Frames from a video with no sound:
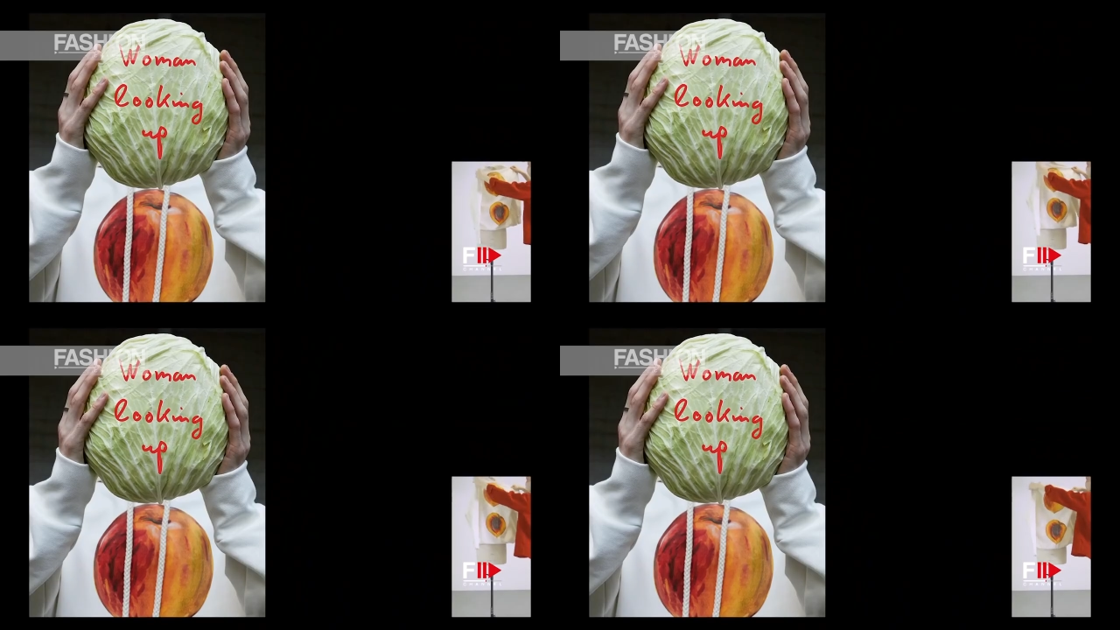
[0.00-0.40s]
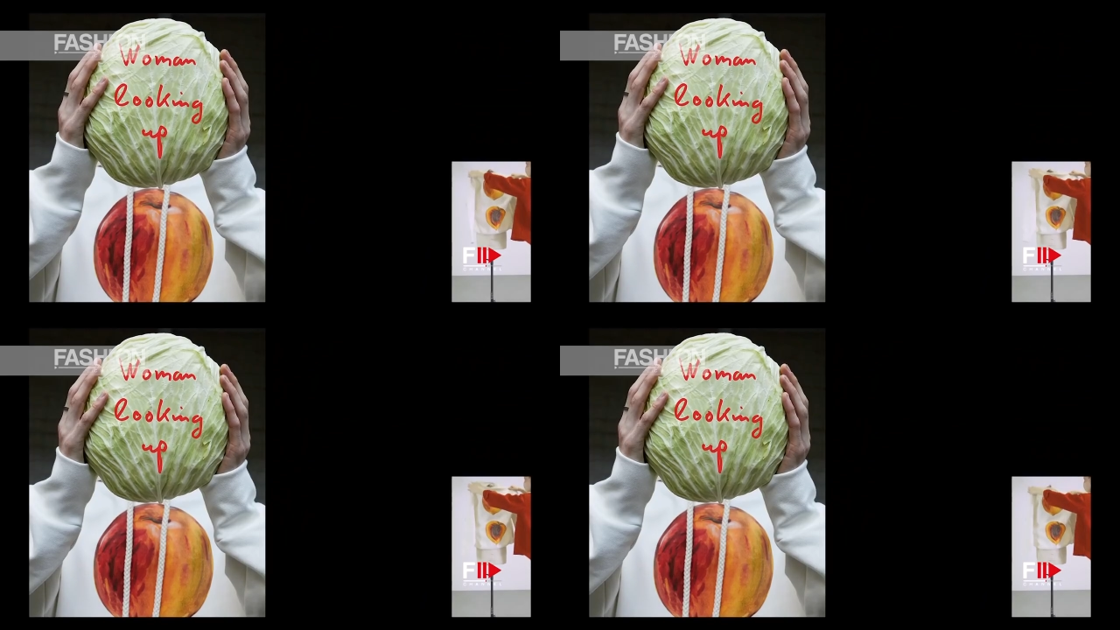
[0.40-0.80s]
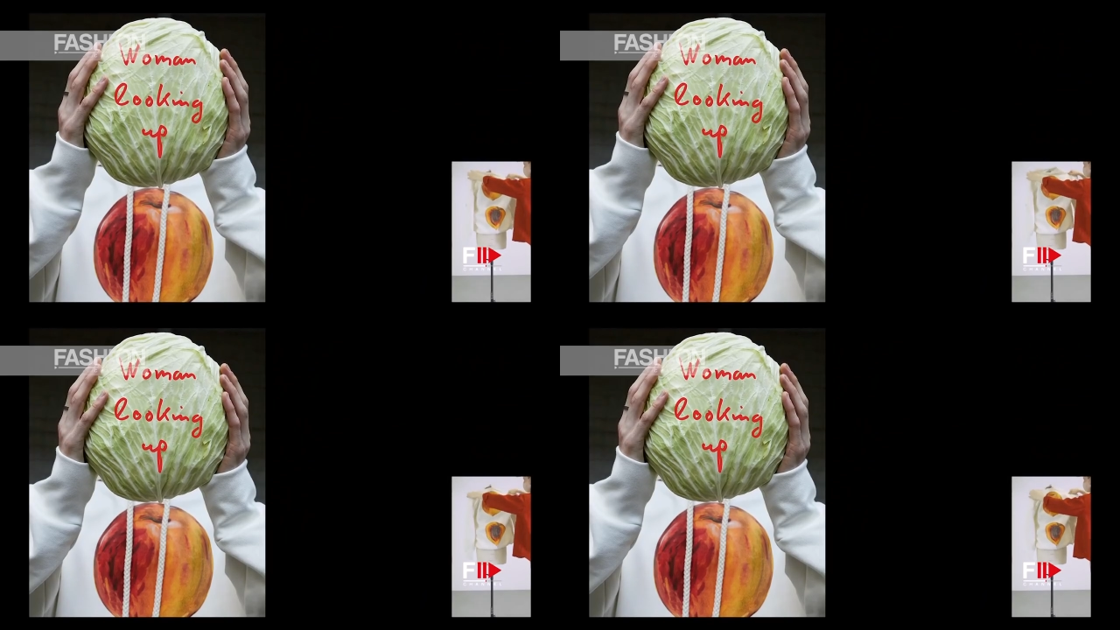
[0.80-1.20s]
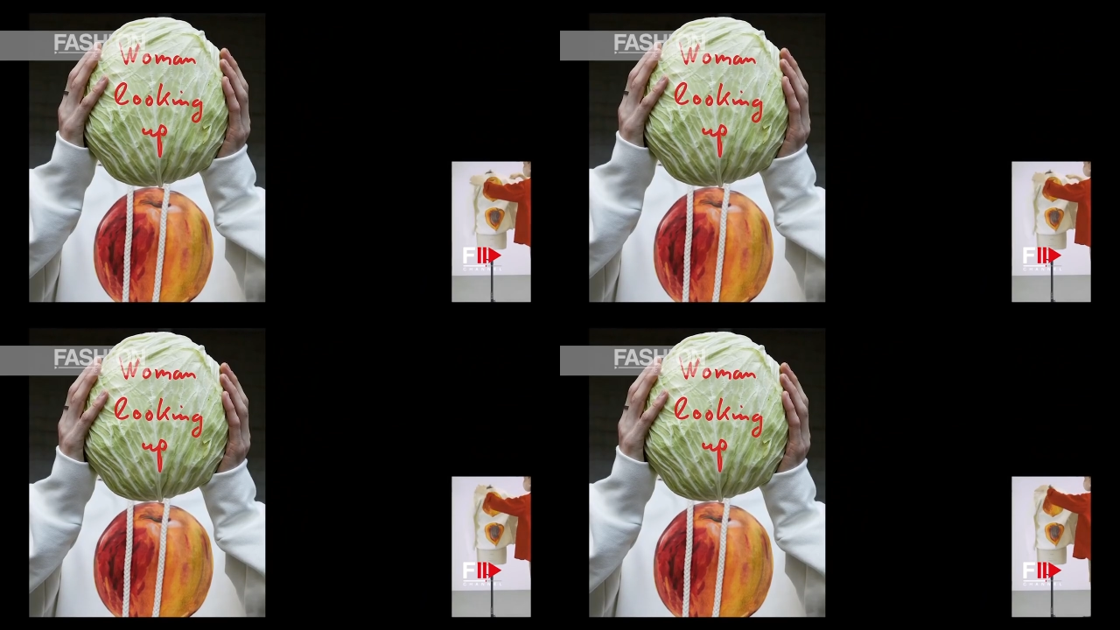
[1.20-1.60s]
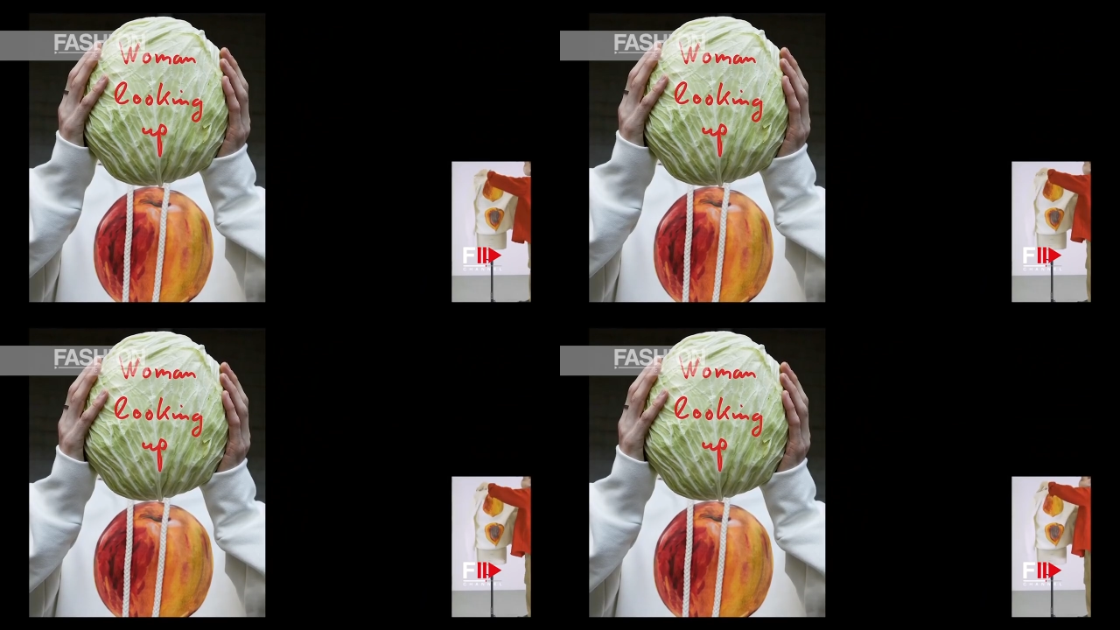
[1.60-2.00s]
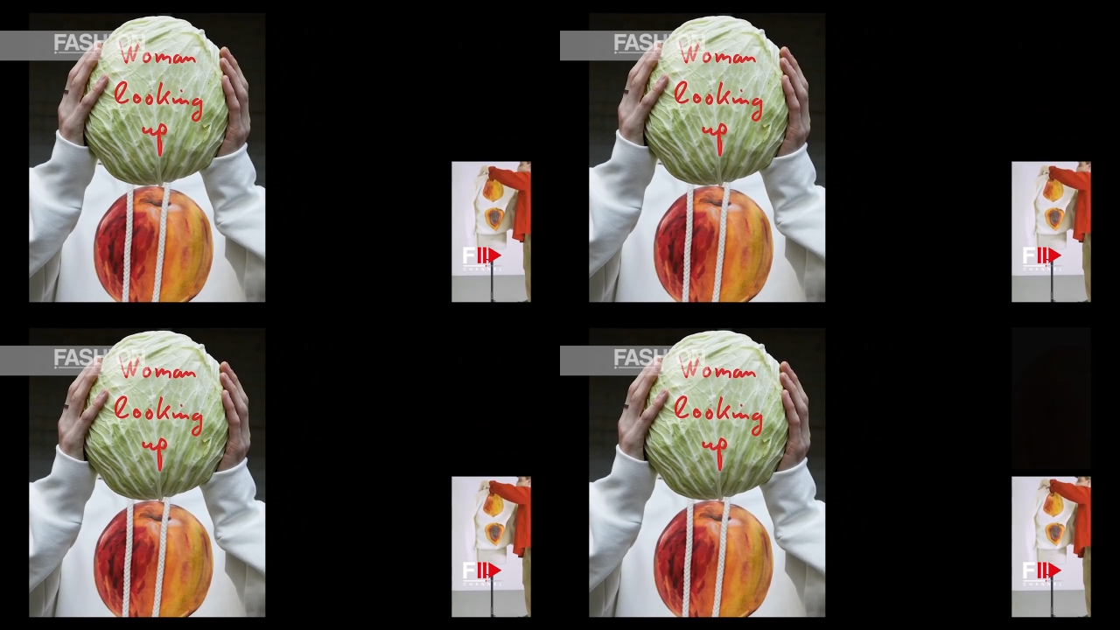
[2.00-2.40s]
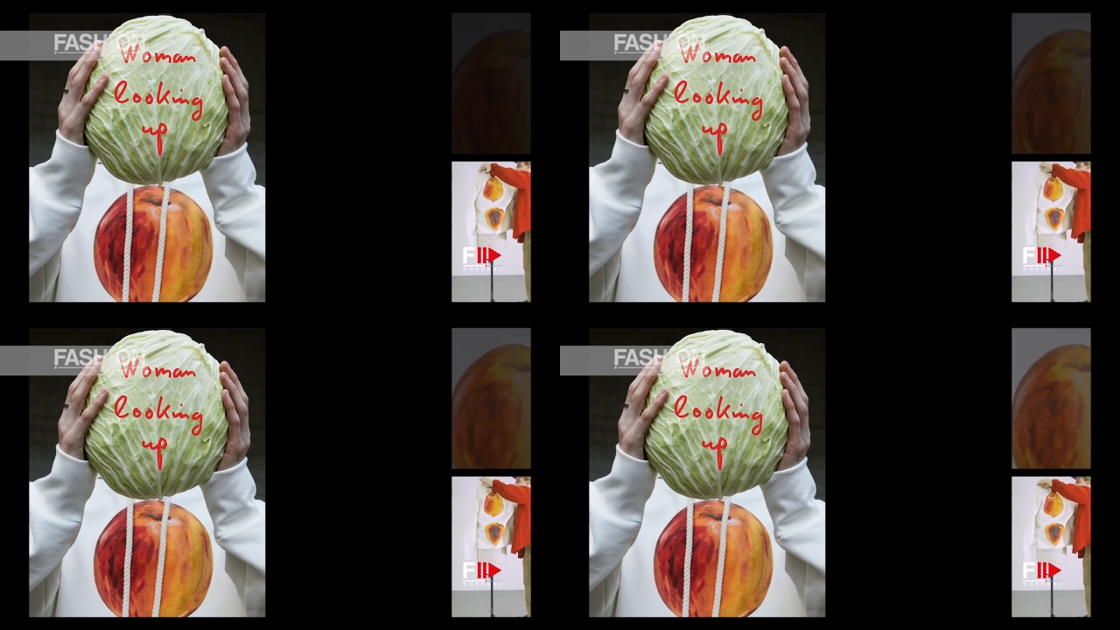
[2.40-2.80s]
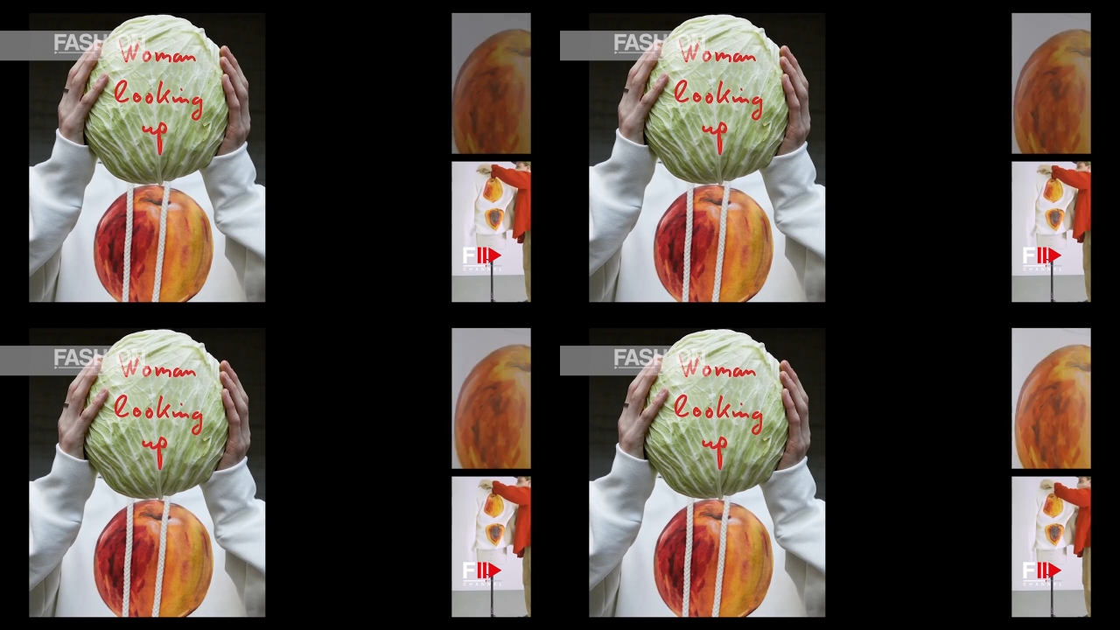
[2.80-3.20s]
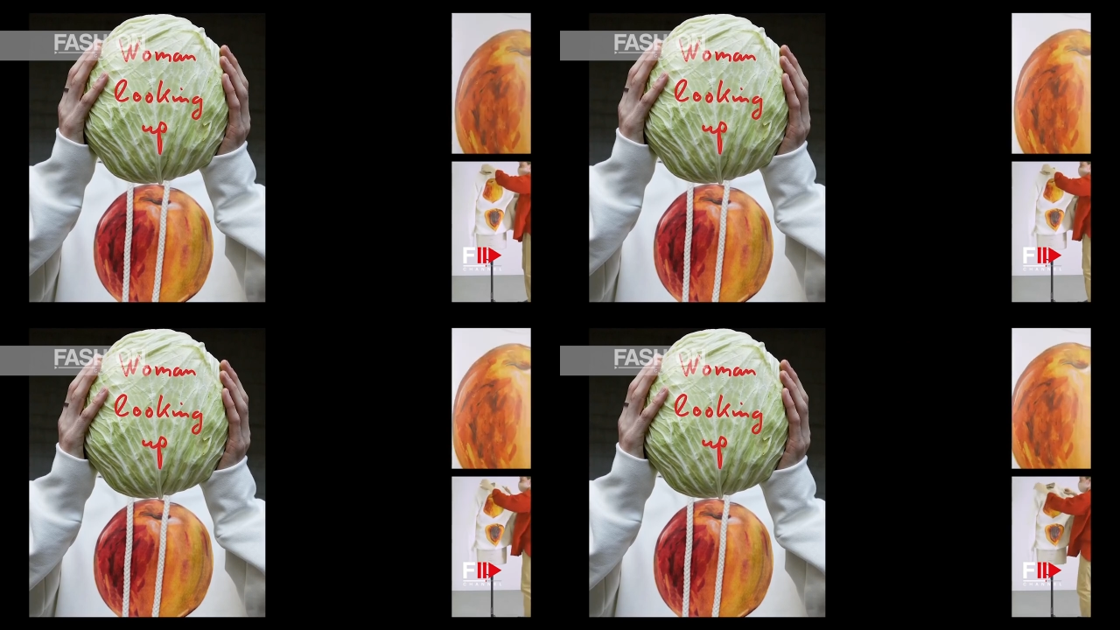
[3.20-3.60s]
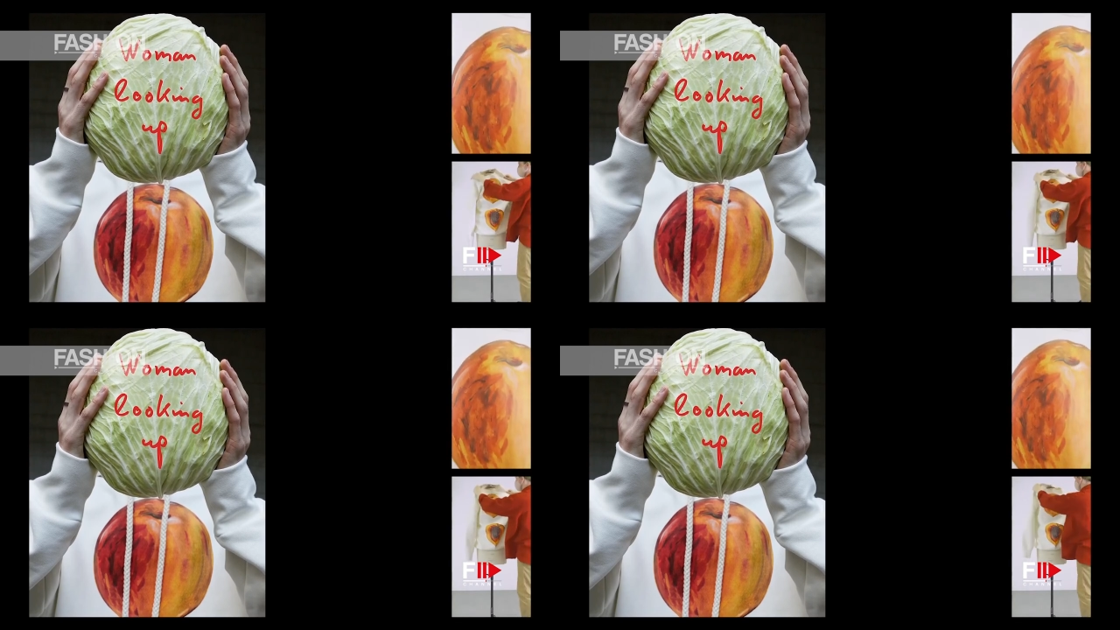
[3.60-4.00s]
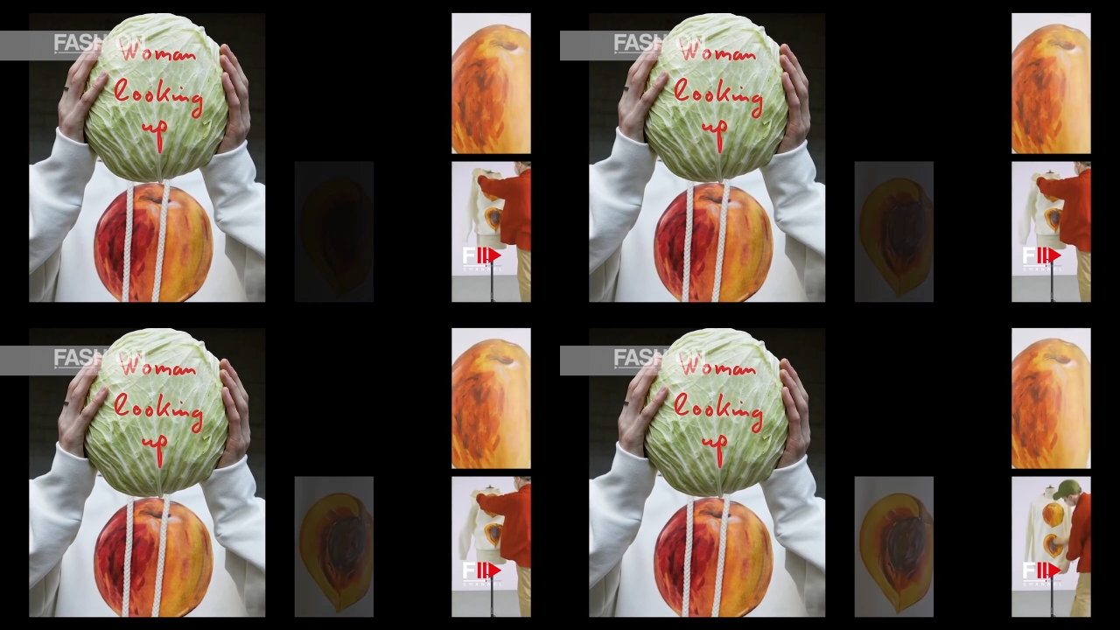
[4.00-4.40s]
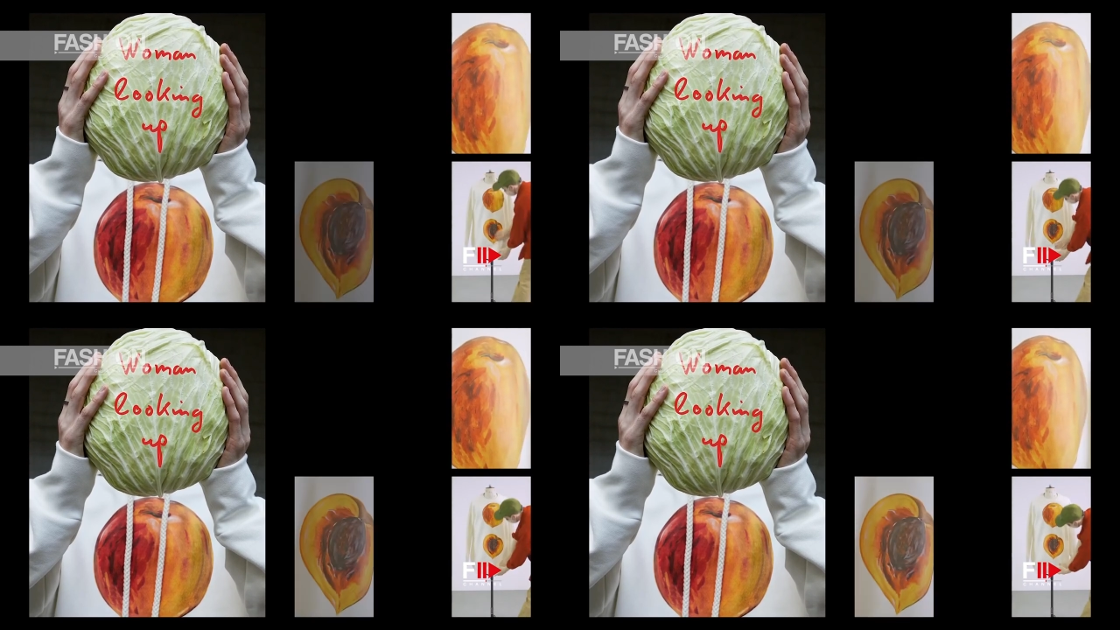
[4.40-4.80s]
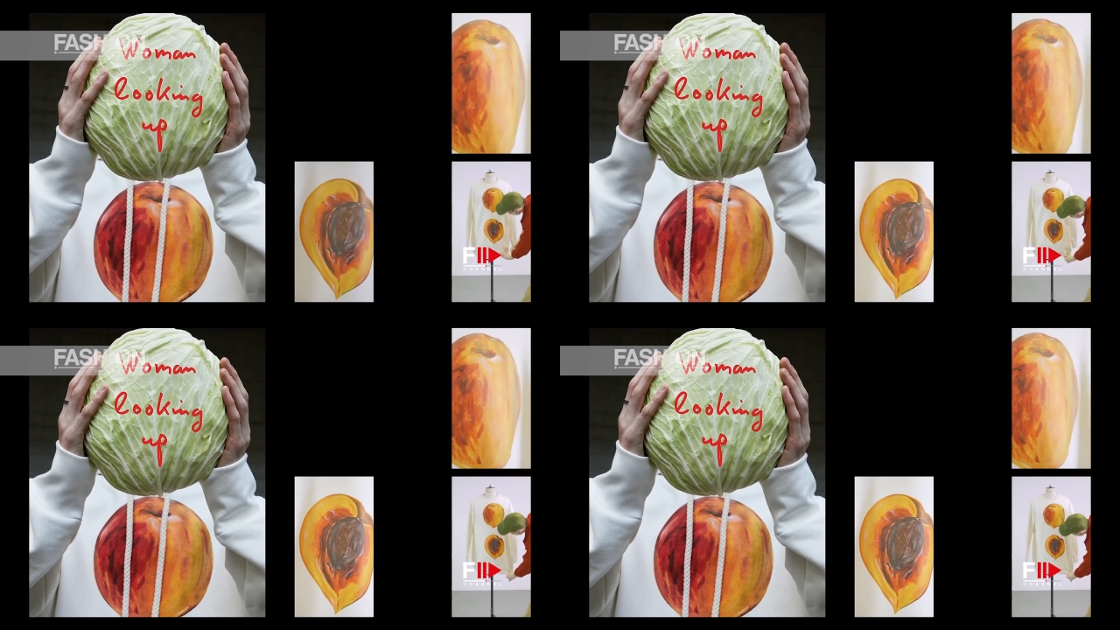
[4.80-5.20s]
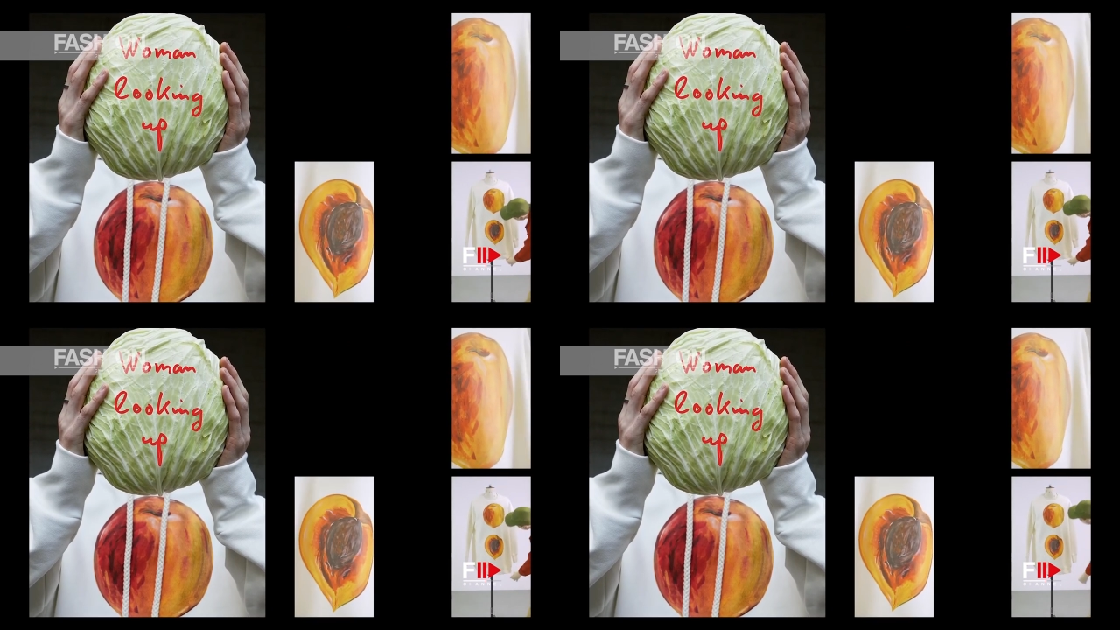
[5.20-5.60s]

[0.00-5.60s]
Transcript: No face is visible, so there are no lips to read.